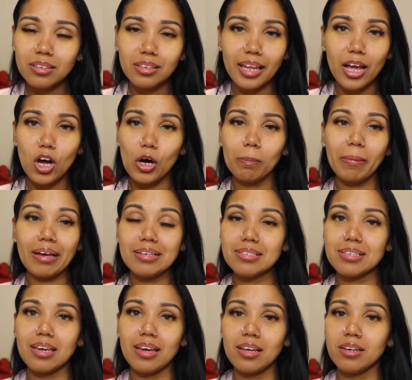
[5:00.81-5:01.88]
like on my
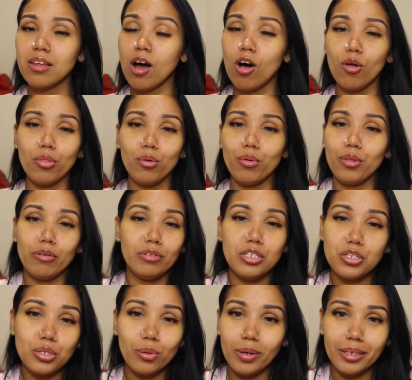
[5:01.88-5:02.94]
skin, although there
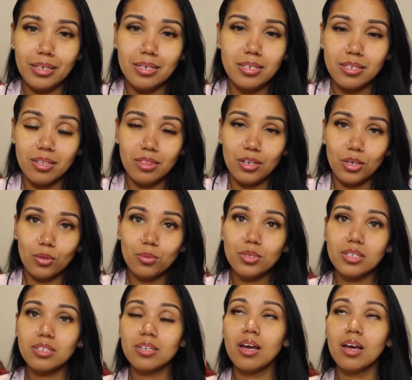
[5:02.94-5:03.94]
is no anise in the notes.